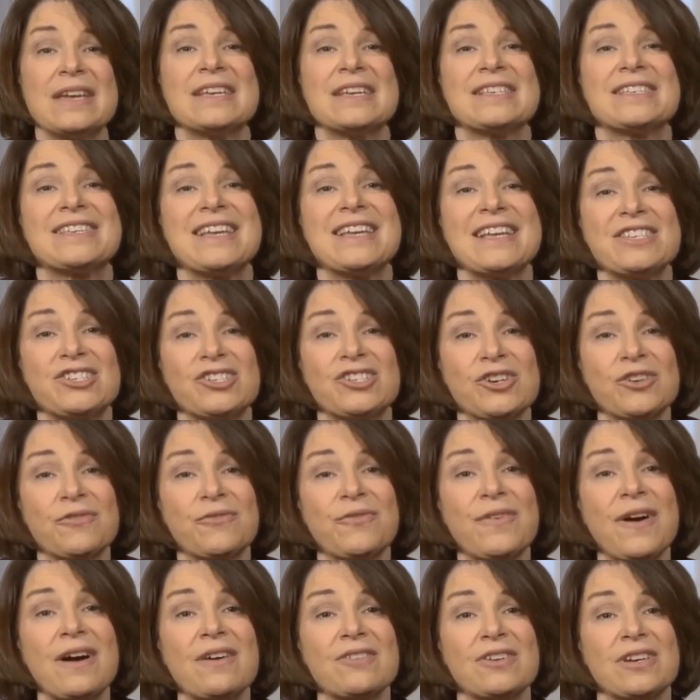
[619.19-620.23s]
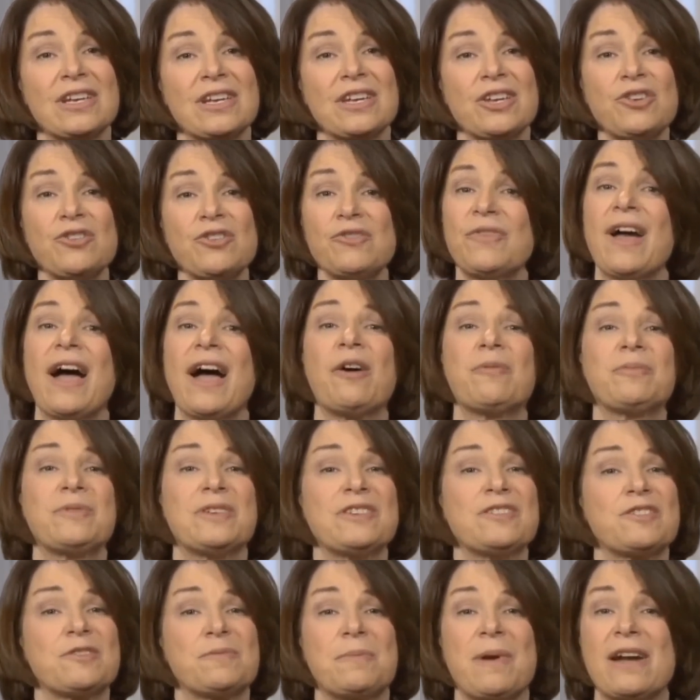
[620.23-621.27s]
Since your founding, you've helped
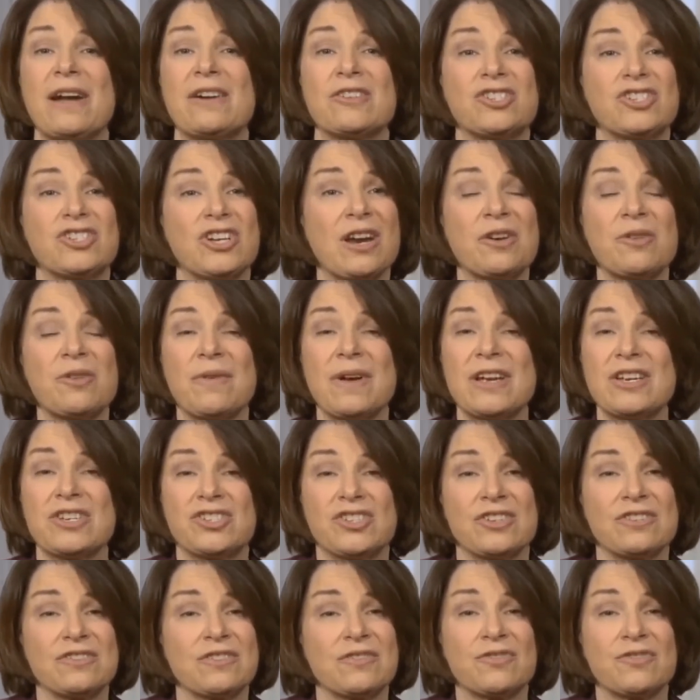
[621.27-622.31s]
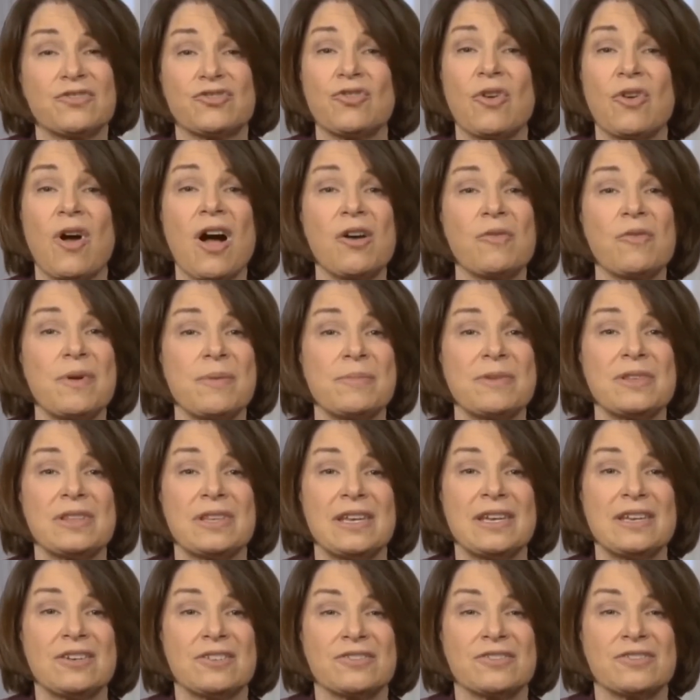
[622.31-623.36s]
inspire generations of strong women
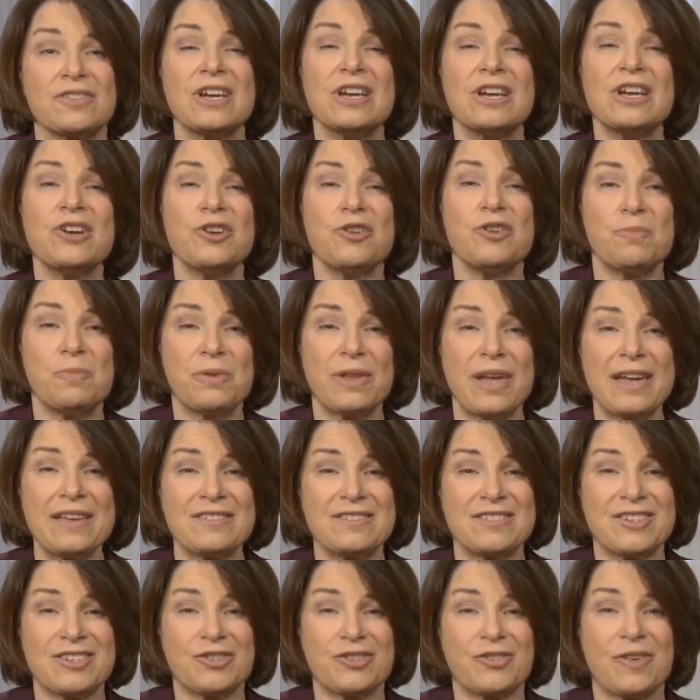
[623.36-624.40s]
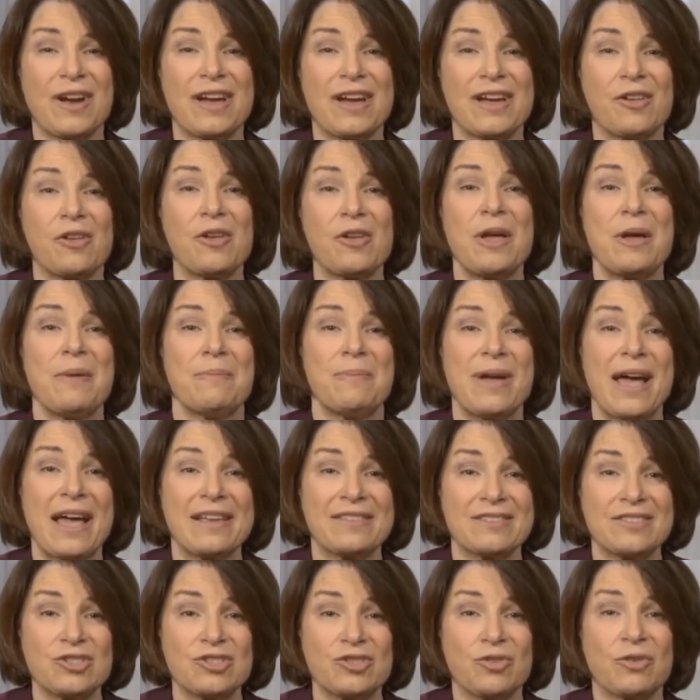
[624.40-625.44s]
leaders who blazed a trail,
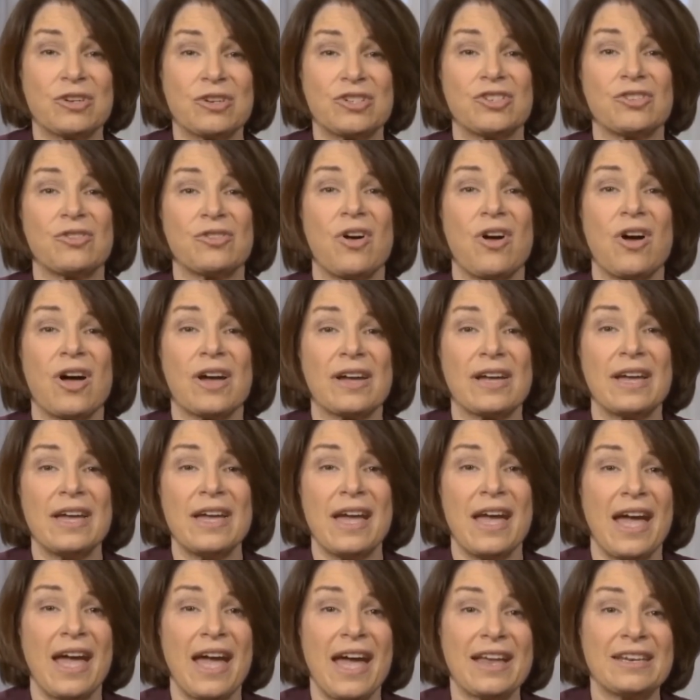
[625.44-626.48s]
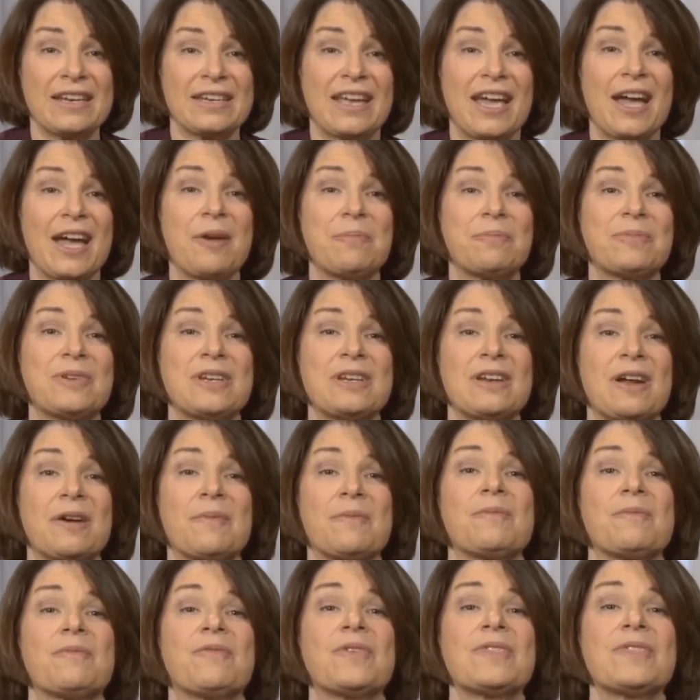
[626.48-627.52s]
passed a torch along, and kept it
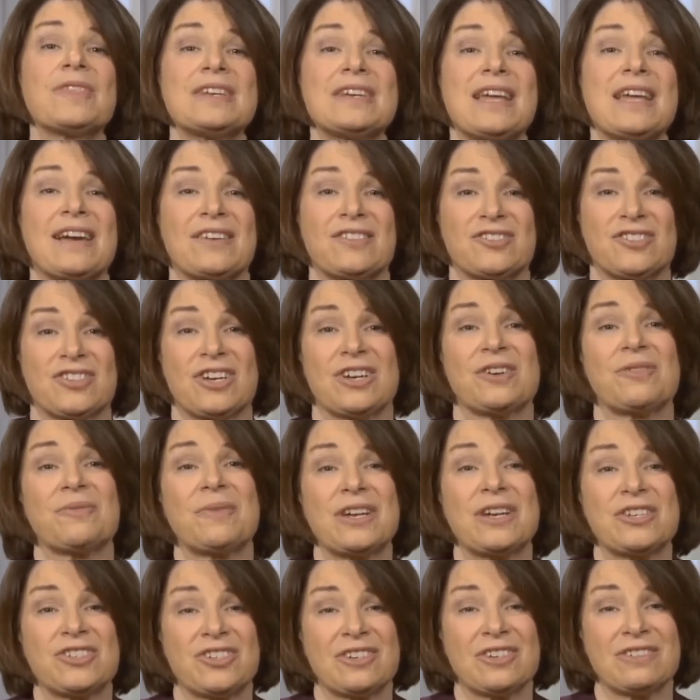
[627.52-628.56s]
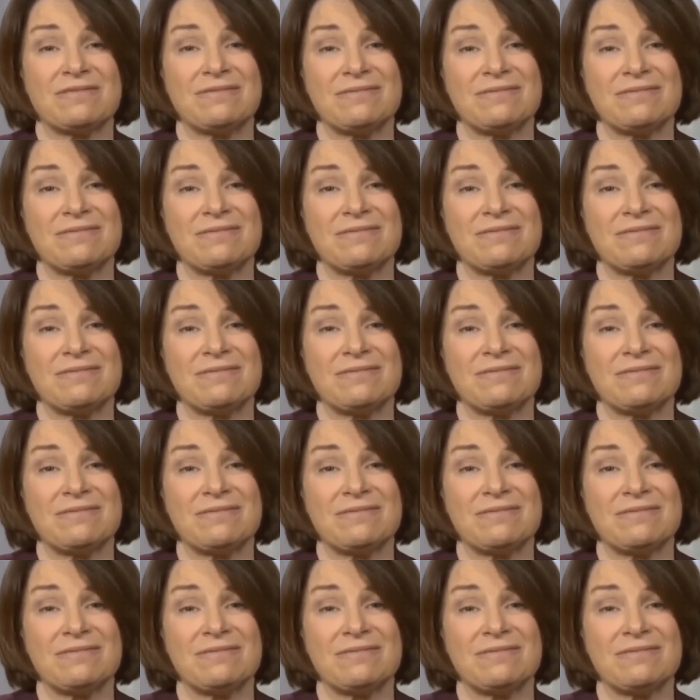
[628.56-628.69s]
up for the next generation.